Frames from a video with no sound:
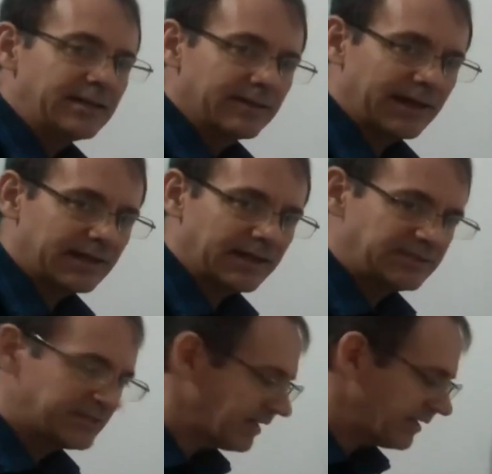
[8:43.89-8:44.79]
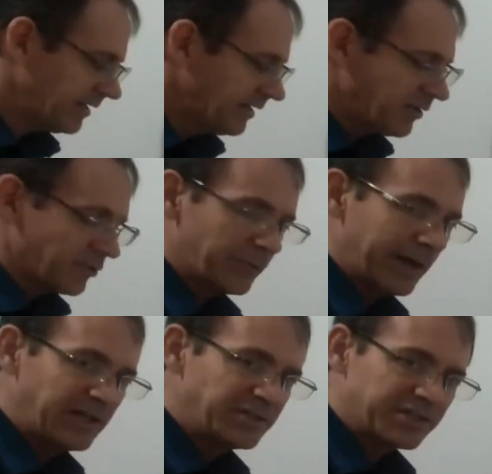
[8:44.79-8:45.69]
Like I said,
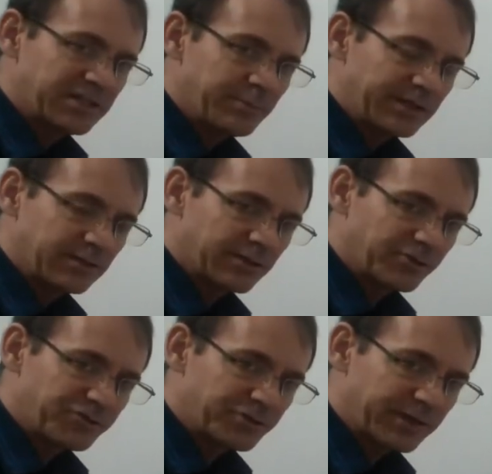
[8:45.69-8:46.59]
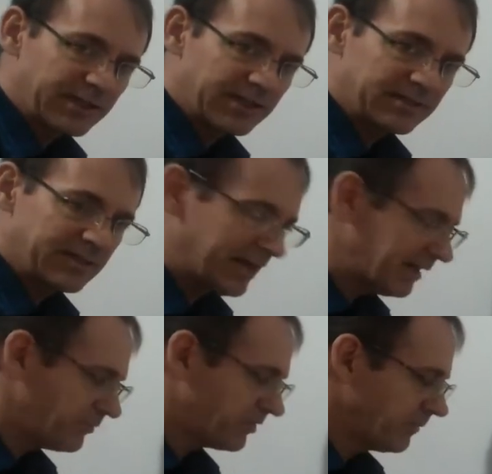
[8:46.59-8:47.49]
range can be a little tricky at
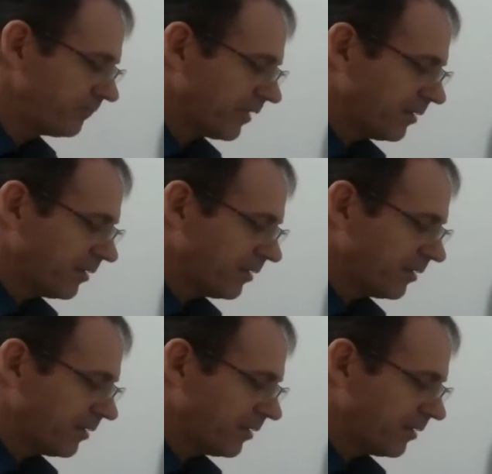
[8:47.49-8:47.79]
times,